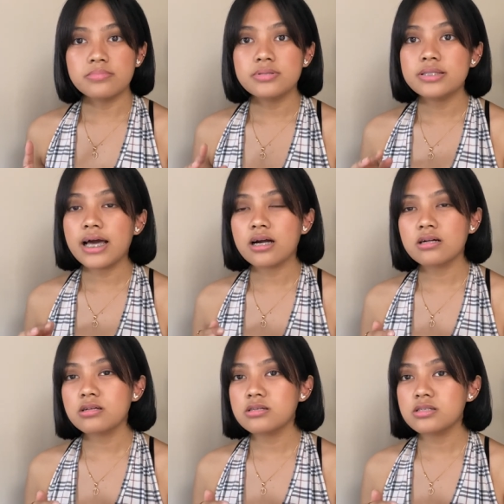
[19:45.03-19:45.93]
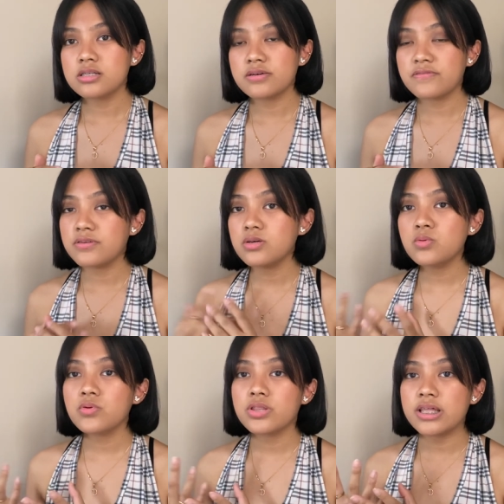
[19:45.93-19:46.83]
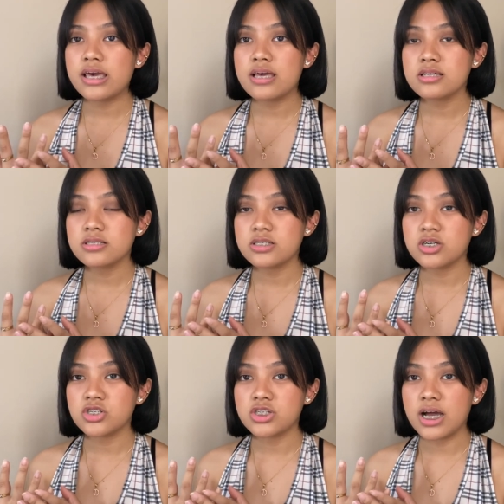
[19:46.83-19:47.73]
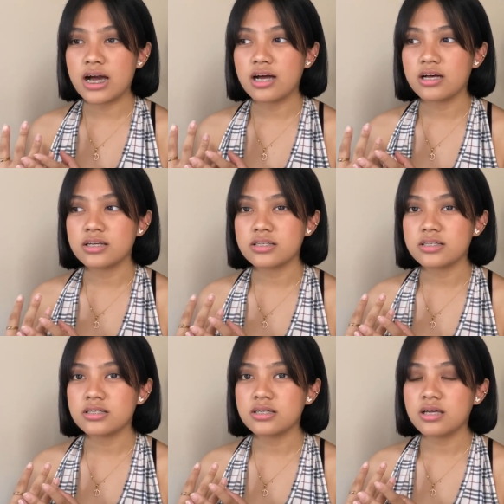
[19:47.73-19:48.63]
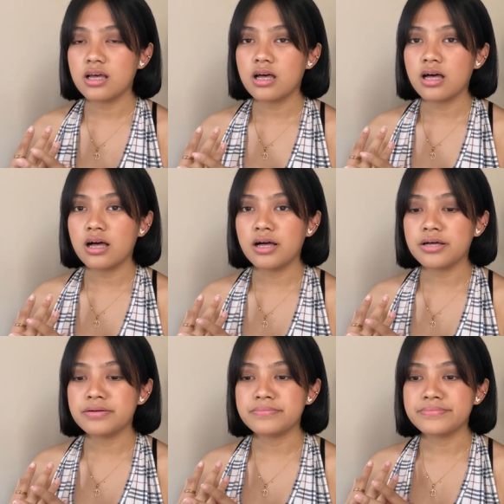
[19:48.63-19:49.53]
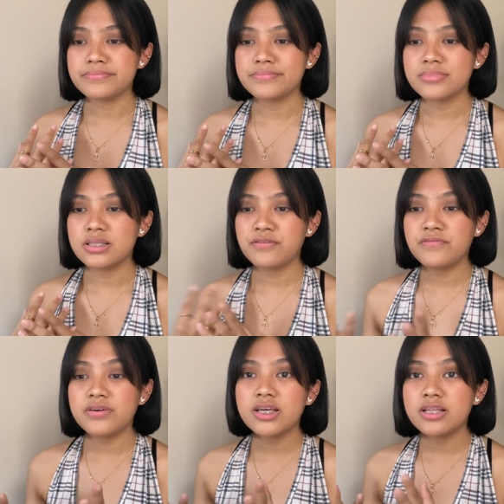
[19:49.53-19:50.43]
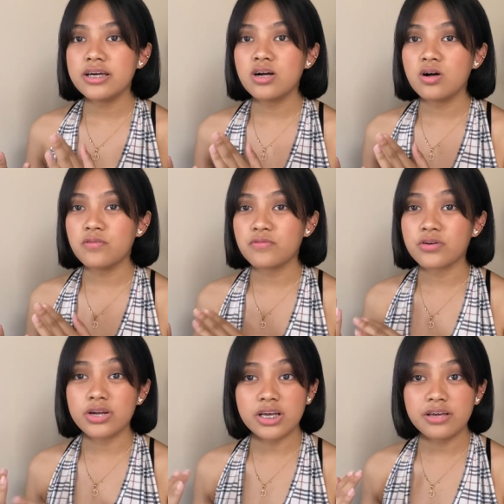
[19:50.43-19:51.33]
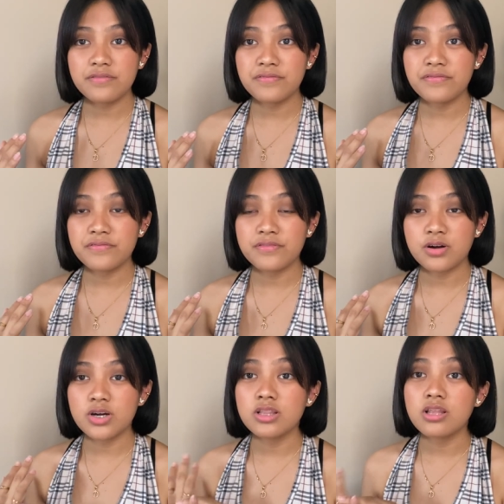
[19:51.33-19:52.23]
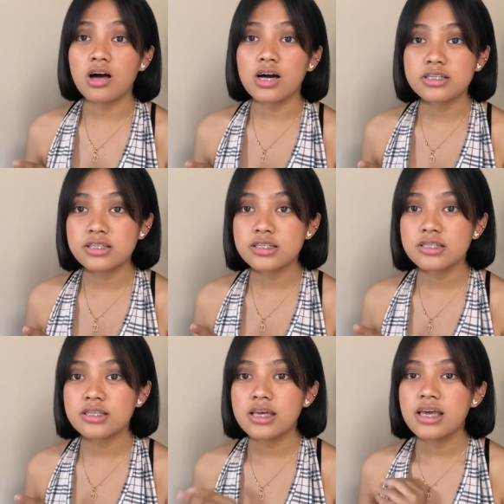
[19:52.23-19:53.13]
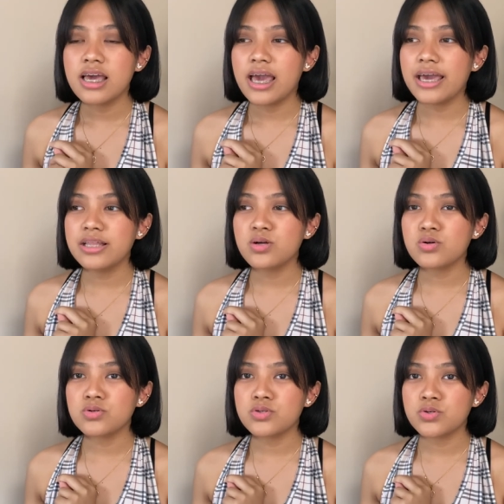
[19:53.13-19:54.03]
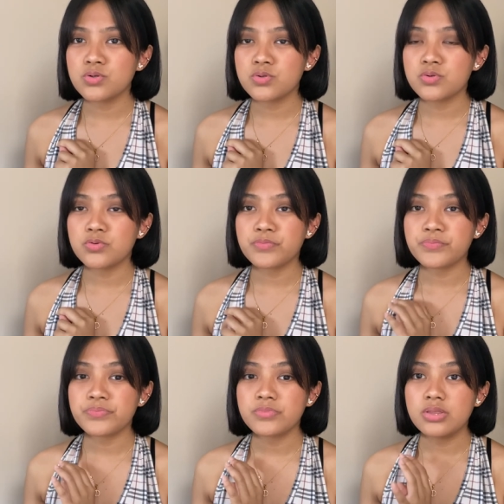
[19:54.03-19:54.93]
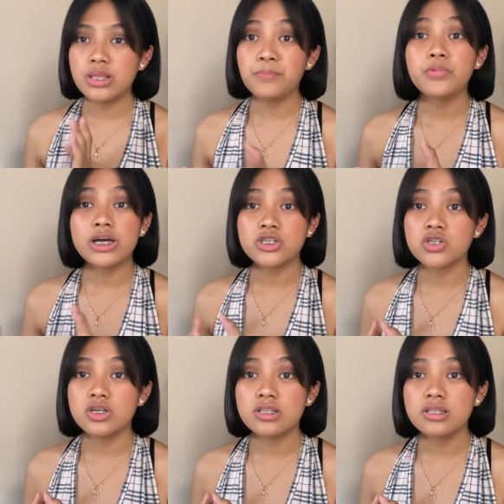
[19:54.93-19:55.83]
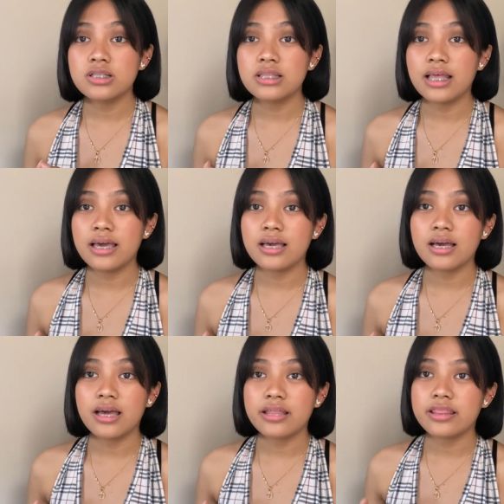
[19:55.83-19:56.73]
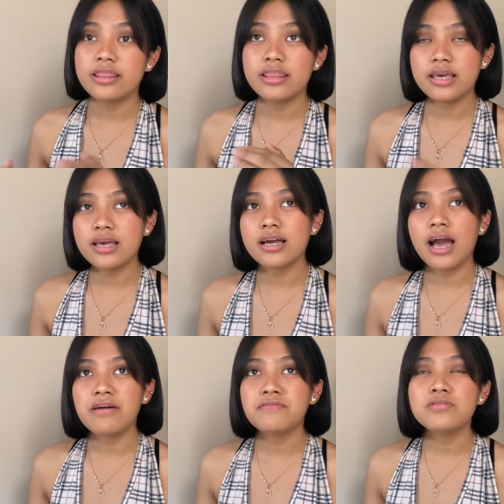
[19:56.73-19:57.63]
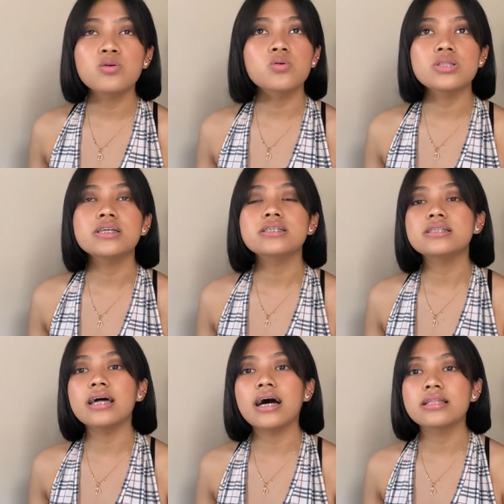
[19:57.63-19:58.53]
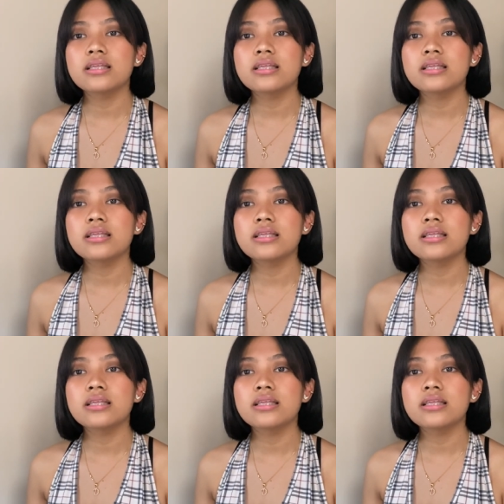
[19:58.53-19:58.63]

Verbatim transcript: tackles a few things such as the feeling of grief or loss, and also depression. Like, I think I've noticed that